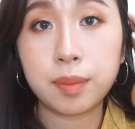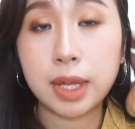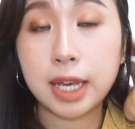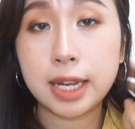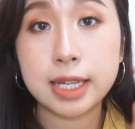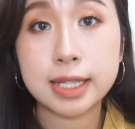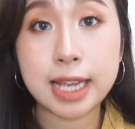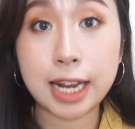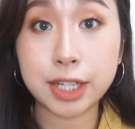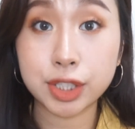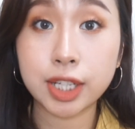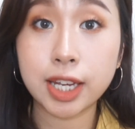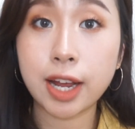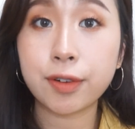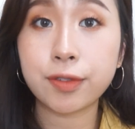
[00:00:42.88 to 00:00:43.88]
it is
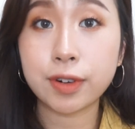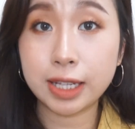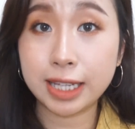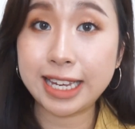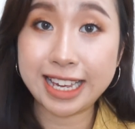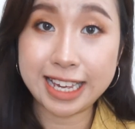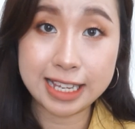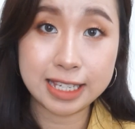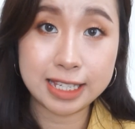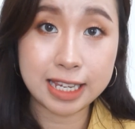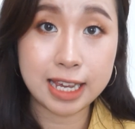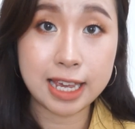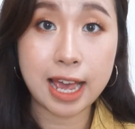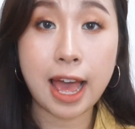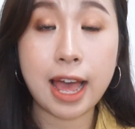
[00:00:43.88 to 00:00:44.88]
actually a really
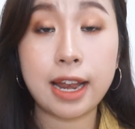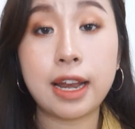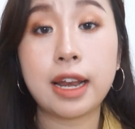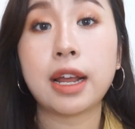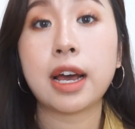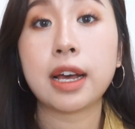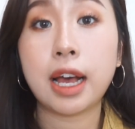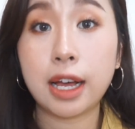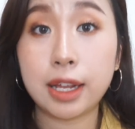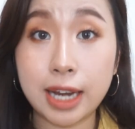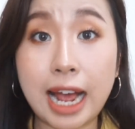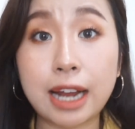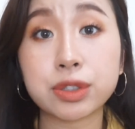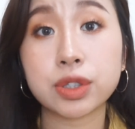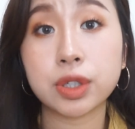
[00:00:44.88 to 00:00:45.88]
easy and a
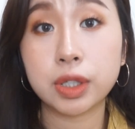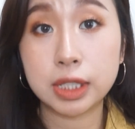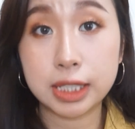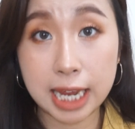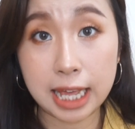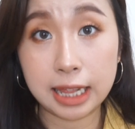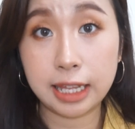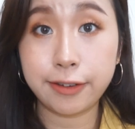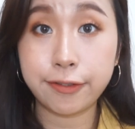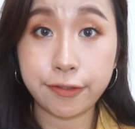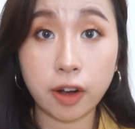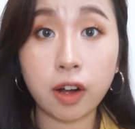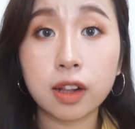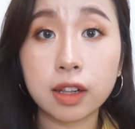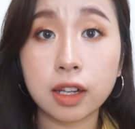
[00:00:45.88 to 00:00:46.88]
natural daily
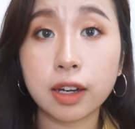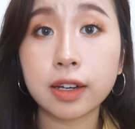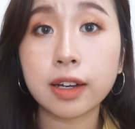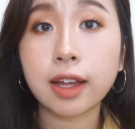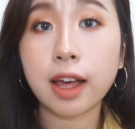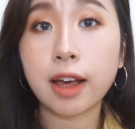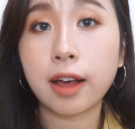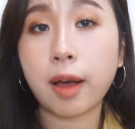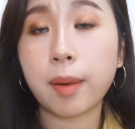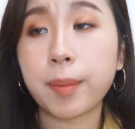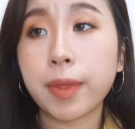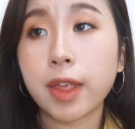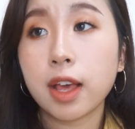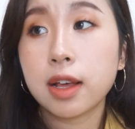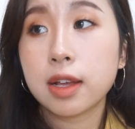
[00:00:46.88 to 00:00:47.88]
fall look.
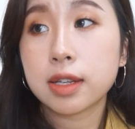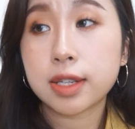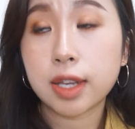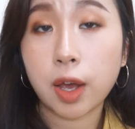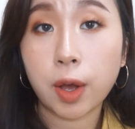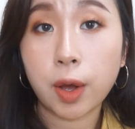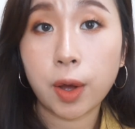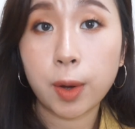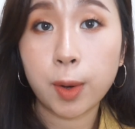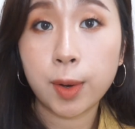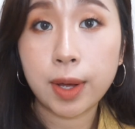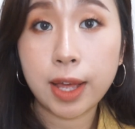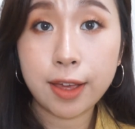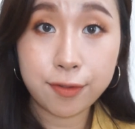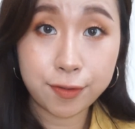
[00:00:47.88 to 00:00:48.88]
So
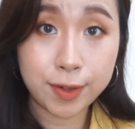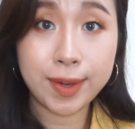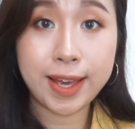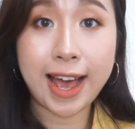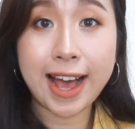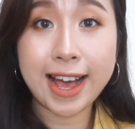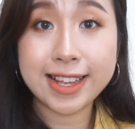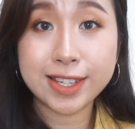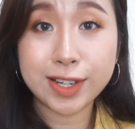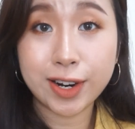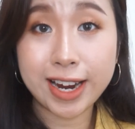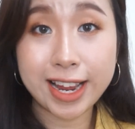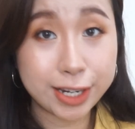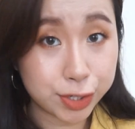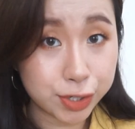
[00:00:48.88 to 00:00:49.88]
if you guys are
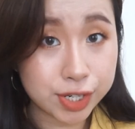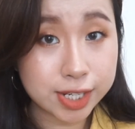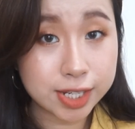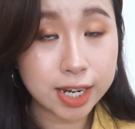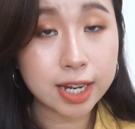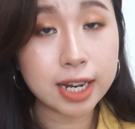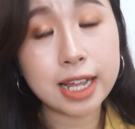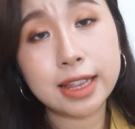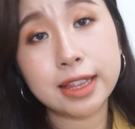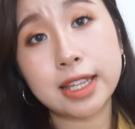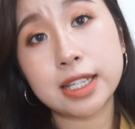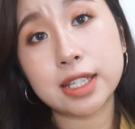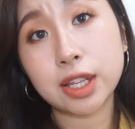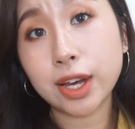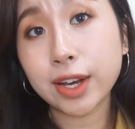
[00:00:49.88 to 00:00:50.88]
interested in
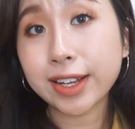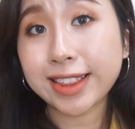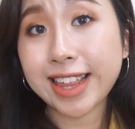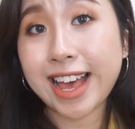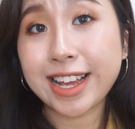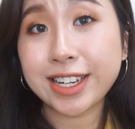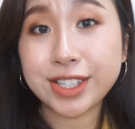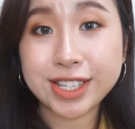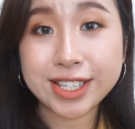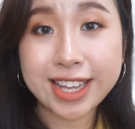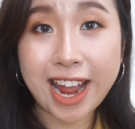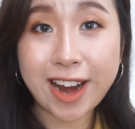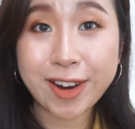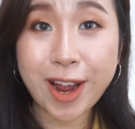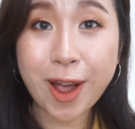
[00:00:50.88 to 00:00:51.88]
this look, then just
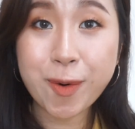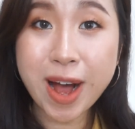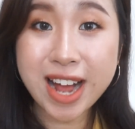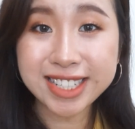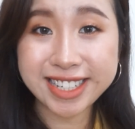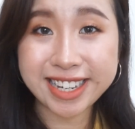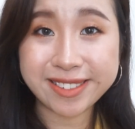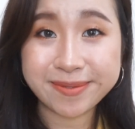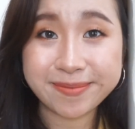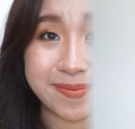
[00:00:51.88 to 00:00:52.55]
carry on watching.